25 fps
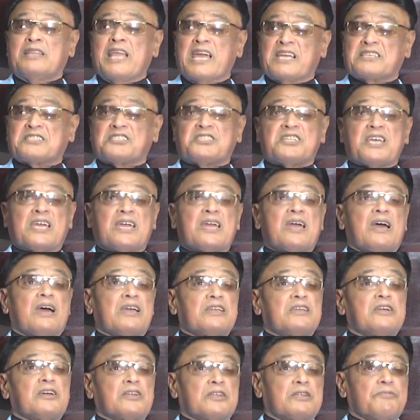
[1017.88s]
Next day,
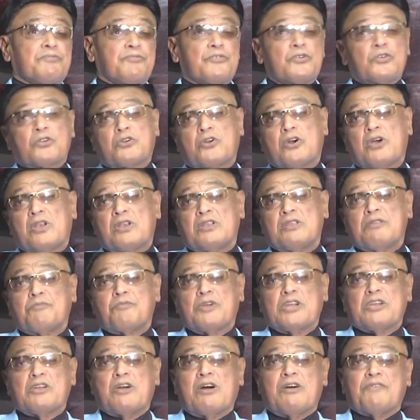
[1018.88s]
I got a phone call in
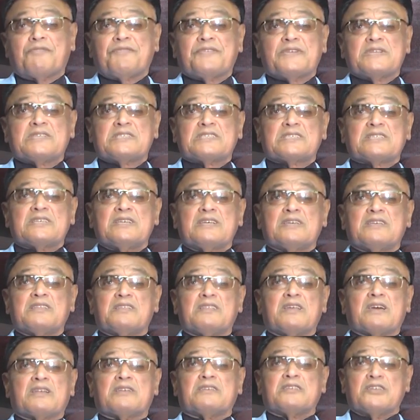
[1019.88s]
my office
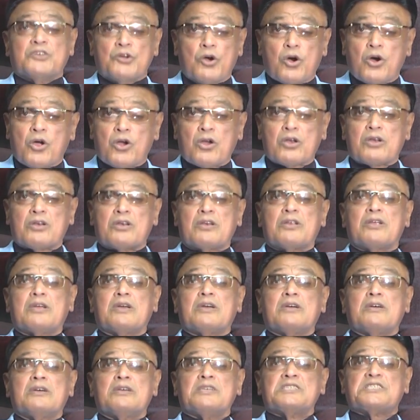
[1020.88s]
that your
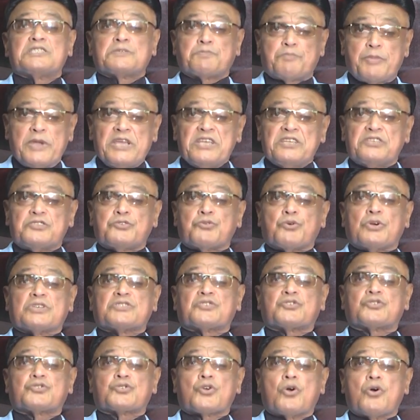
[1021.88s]
speech
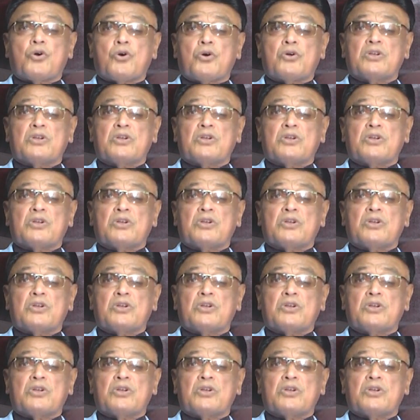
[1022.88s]
was so